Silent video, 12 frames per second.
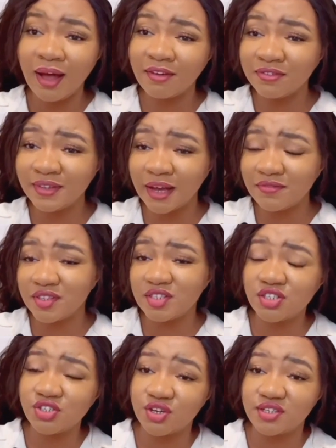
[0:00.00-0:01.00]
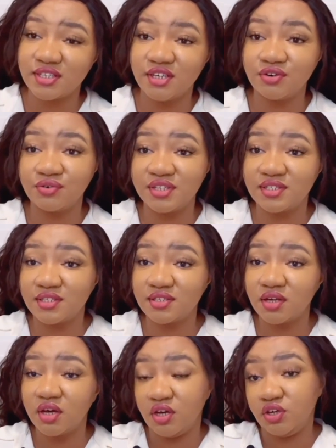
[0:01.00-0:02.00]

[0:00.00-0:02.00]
affidavit. This just increases